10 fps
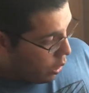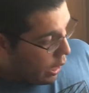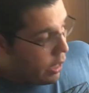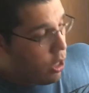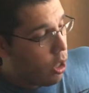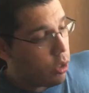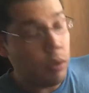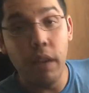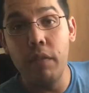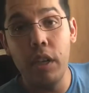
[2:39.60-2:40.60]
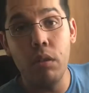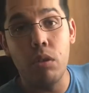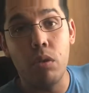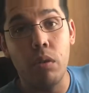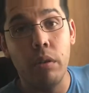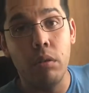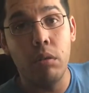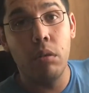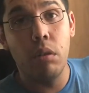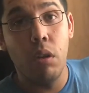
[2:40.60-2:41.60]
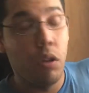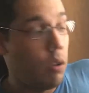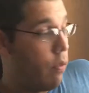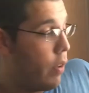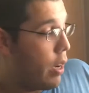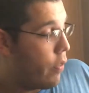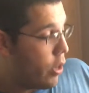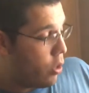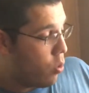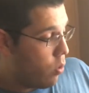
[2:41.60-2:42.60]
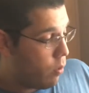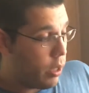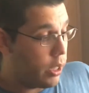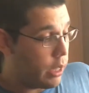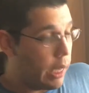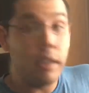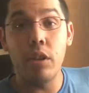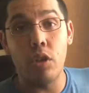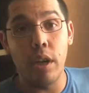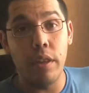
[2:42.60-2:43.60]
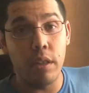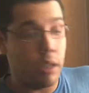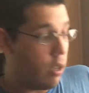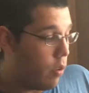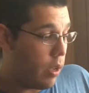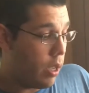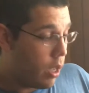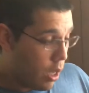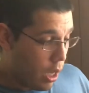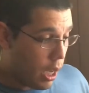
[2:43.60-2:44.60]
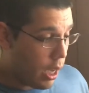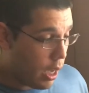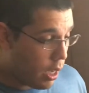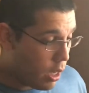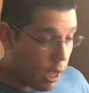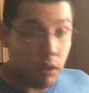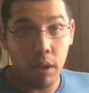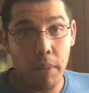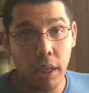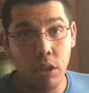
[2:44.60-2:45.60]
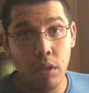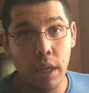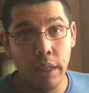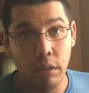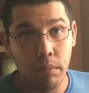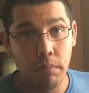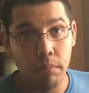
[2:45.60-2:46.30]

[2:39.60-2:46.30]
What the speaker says: And then you also get video tutorials. Very cool. Excited to try this out, and I'll get back to you guys.